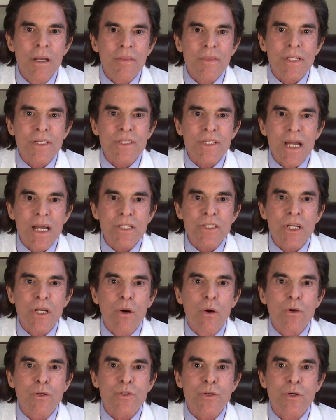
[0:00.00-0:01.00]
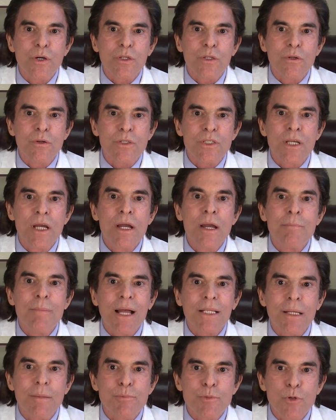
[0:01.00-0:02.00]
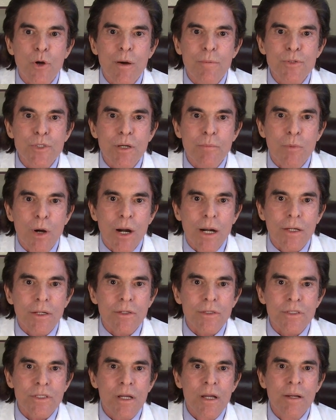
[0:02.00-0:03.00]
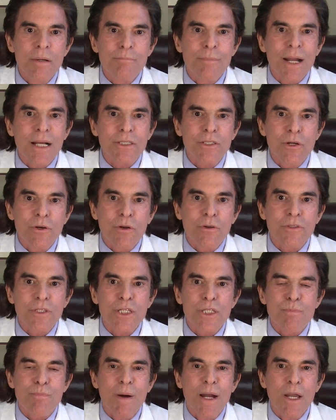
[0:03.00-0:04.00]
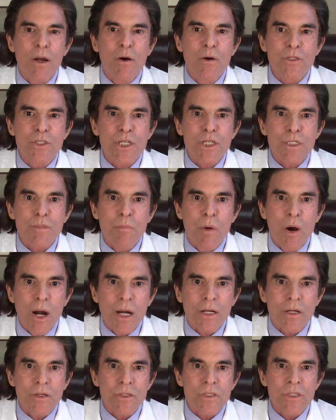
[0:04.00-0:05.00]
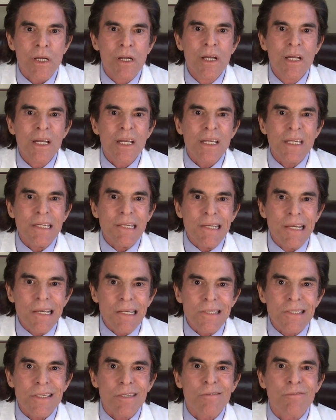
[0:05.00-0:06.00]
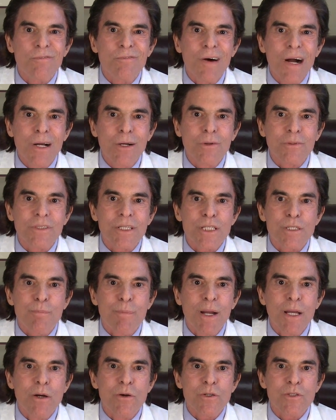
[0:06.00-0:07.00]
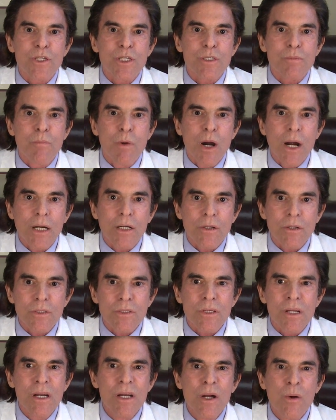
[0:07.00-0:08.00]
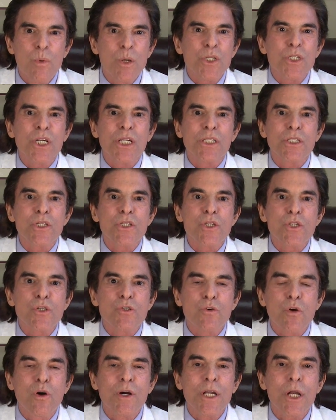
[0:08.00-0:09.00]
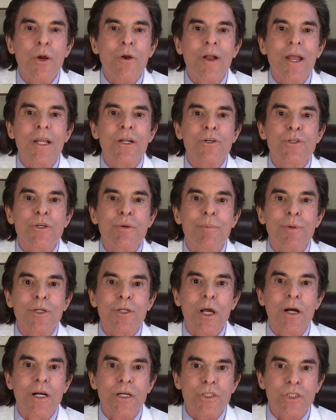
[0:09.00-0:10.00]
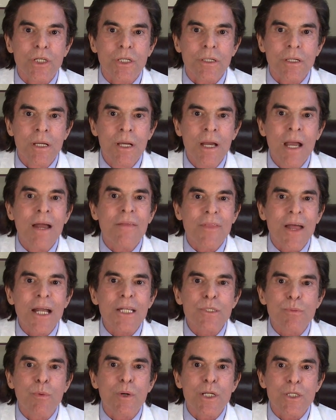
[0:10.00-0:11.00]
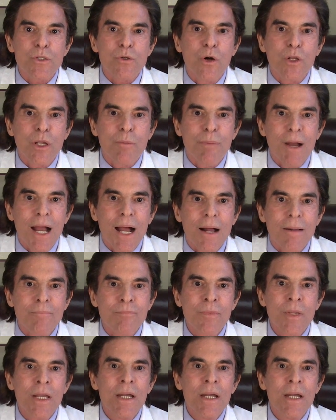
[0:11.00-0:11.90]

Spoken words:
This testing also includes malabsorption markers, bacterial dysbiosis markers, yeast and fungal dysbiosis markers, which can destroy your energy production, and that's what it's all about.